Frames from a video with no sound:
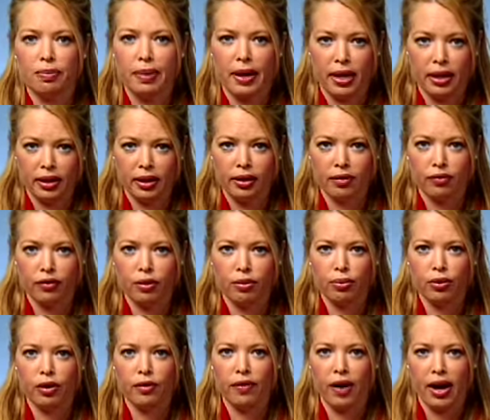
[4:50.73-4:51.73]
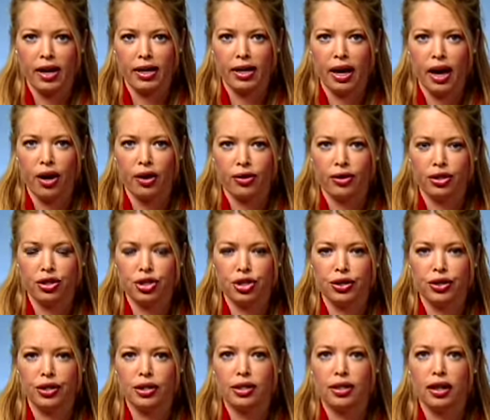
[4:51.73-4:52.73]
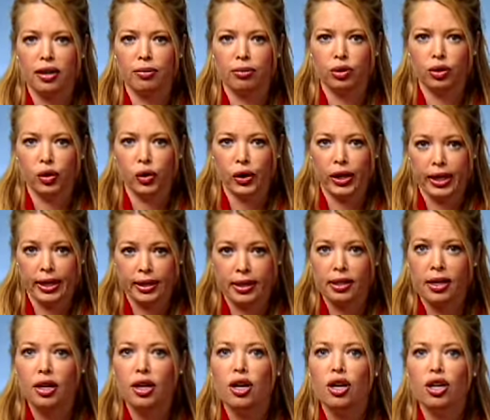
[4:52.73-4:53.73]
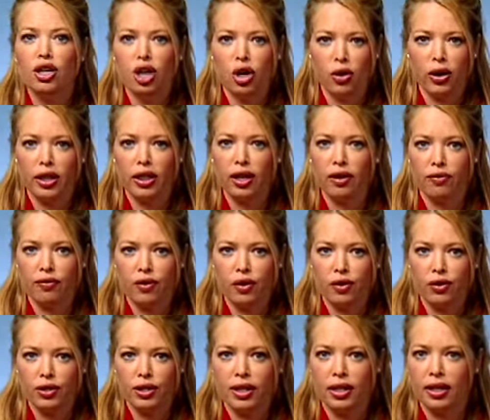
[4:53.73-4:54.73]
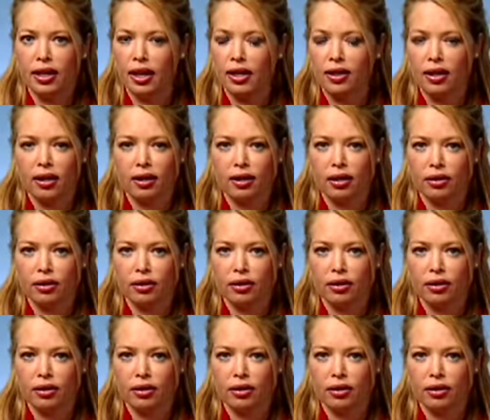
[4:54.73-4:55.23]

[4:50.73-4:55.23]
bailing from providing health insurance to employees, knowing that folks can get that